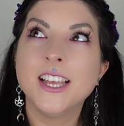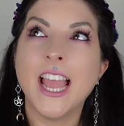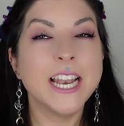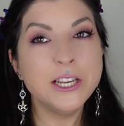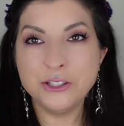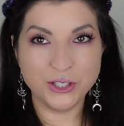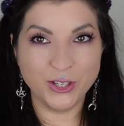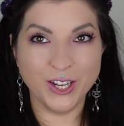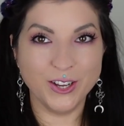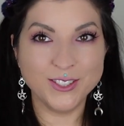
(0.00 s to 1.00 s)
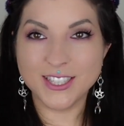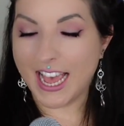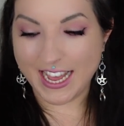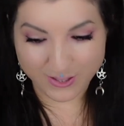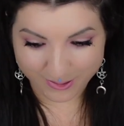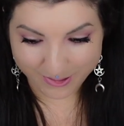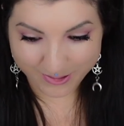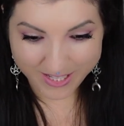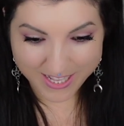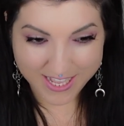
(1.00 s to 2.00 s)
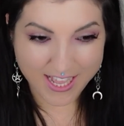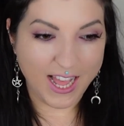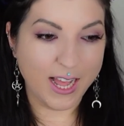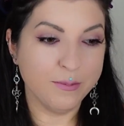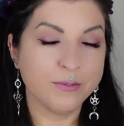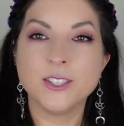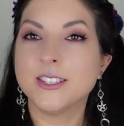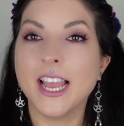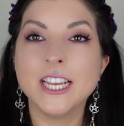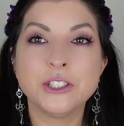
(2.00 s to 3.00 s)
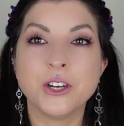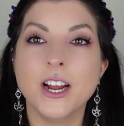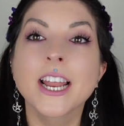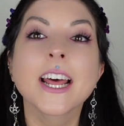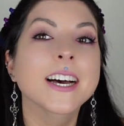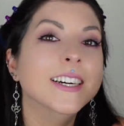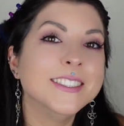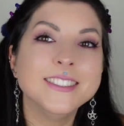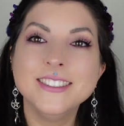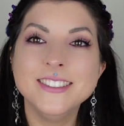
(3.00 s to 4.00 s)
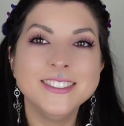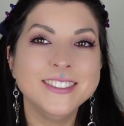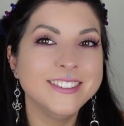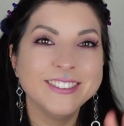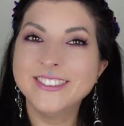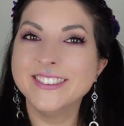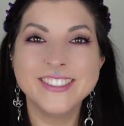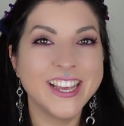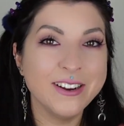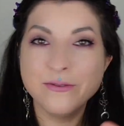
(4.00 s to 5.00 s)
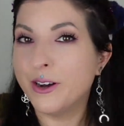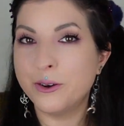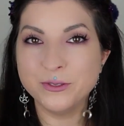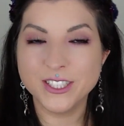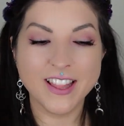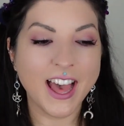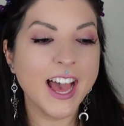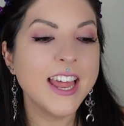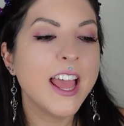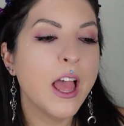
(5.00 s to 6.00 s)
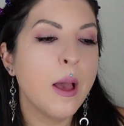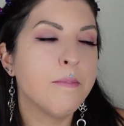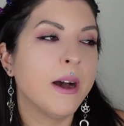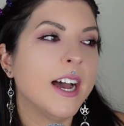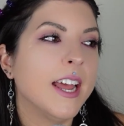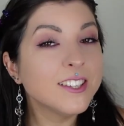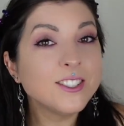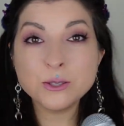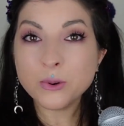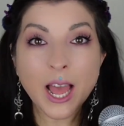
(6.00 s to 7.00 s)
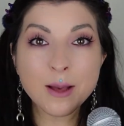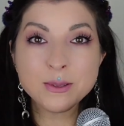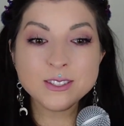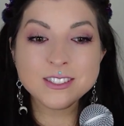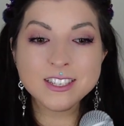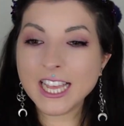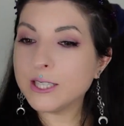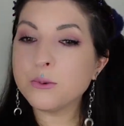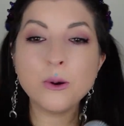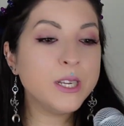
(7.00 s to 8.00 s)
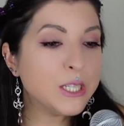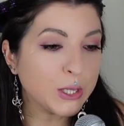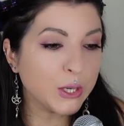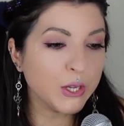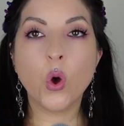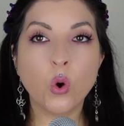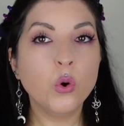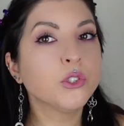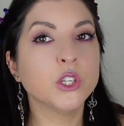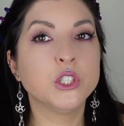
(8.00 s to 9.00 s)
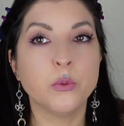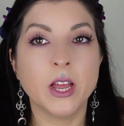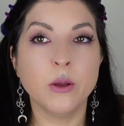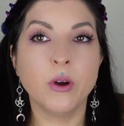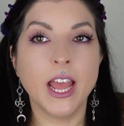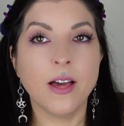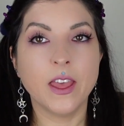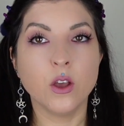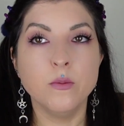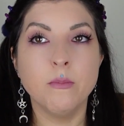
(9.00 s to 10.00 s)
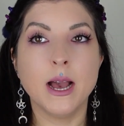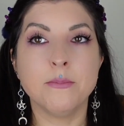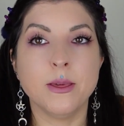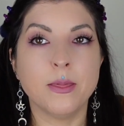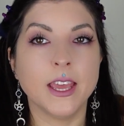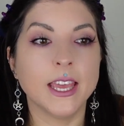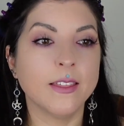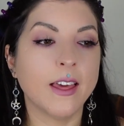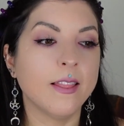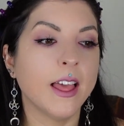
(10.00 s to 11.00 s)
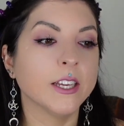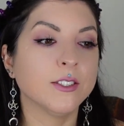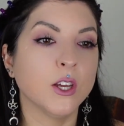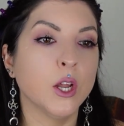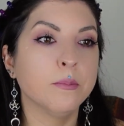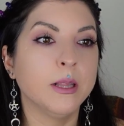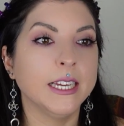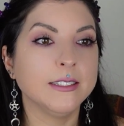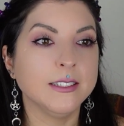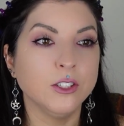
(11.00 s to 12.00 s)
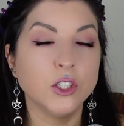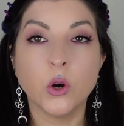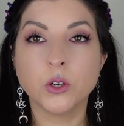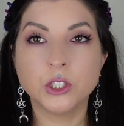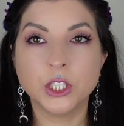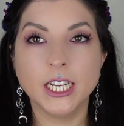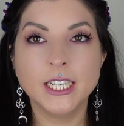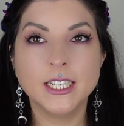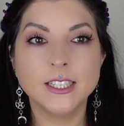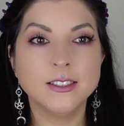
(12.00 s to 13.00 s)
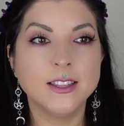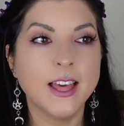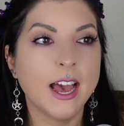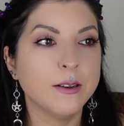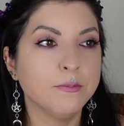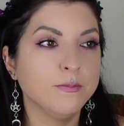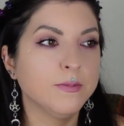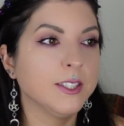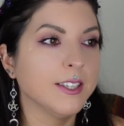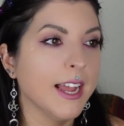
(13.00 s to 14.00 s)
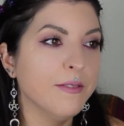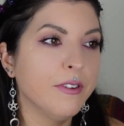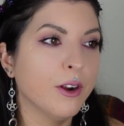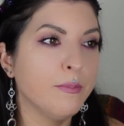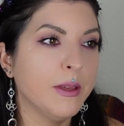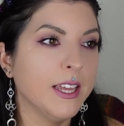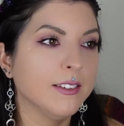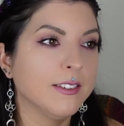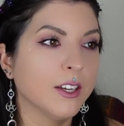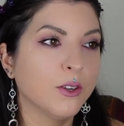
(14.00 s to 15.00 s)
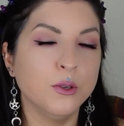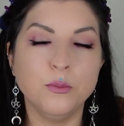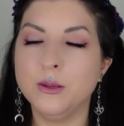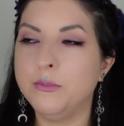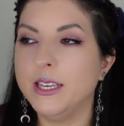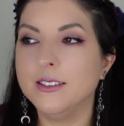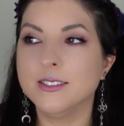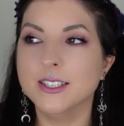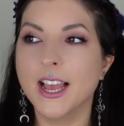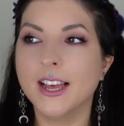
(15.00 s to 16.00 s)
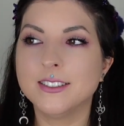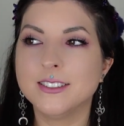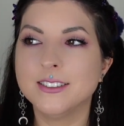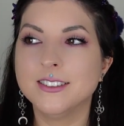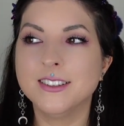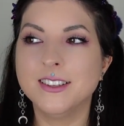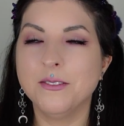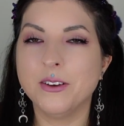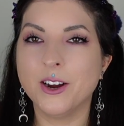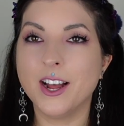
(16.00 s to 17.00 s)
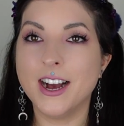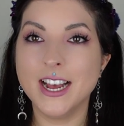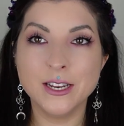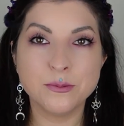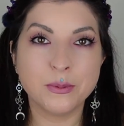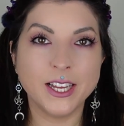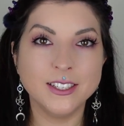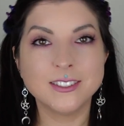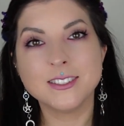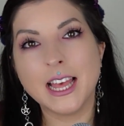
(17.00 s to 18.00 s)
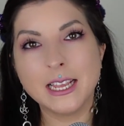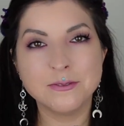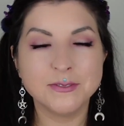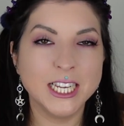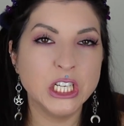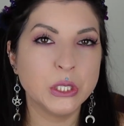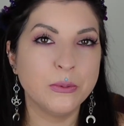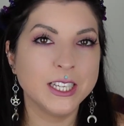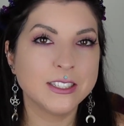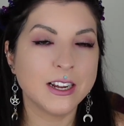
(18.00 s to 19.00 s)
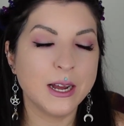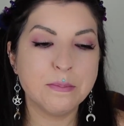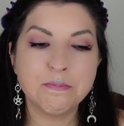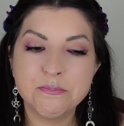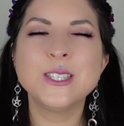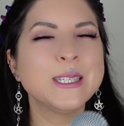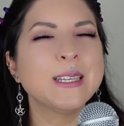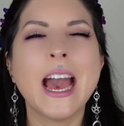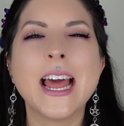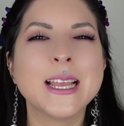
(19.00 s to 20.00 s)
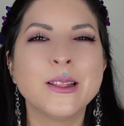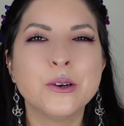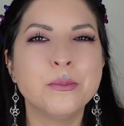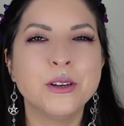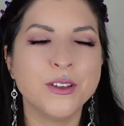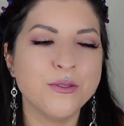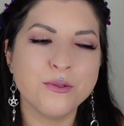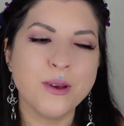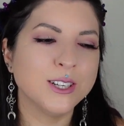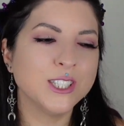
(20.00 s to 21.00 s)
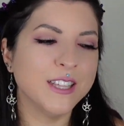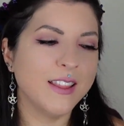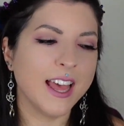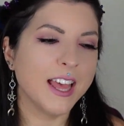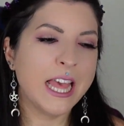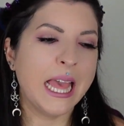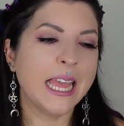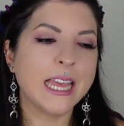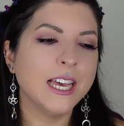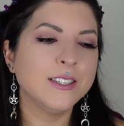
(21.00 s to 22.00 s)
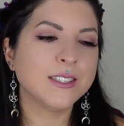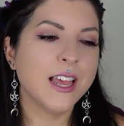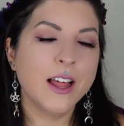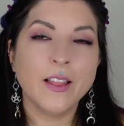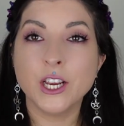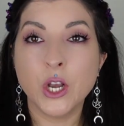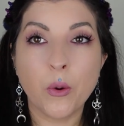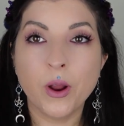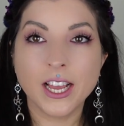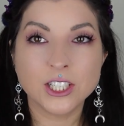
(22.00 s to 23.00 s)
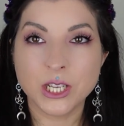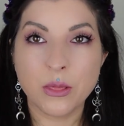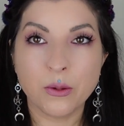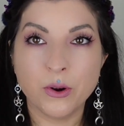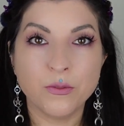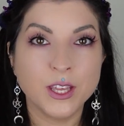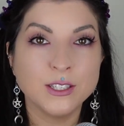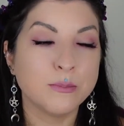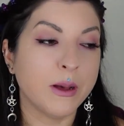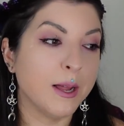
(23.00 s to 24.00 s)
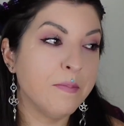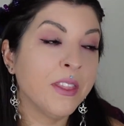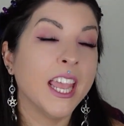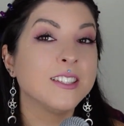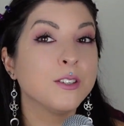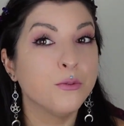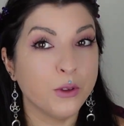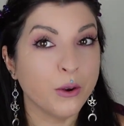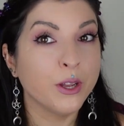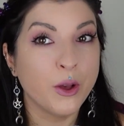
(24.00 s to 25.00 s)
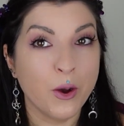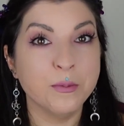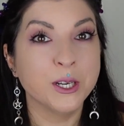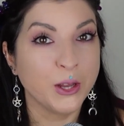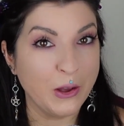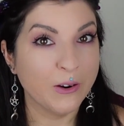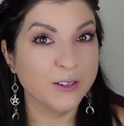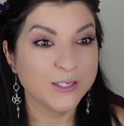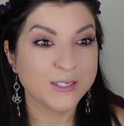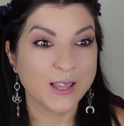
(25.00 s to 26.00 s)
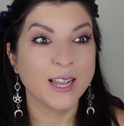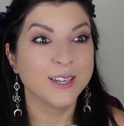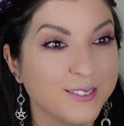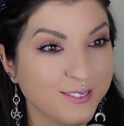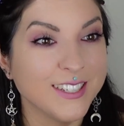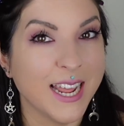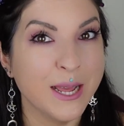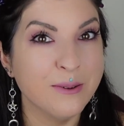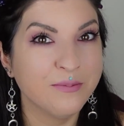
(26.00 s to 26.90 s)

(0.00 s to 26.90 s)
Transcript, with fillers: any studios at all, because um, I ain't trying to get involved in that, but it's just what happens. It's what we do. Also, to anyone out there who might be thinking that like a certain place is dog shit, that same very piercer could be piercing at the very high-end place like in two weeks' time. Just adding a little bit of information in there in case like no one actually thought of this, but it's a very common occurrence. Like, damn.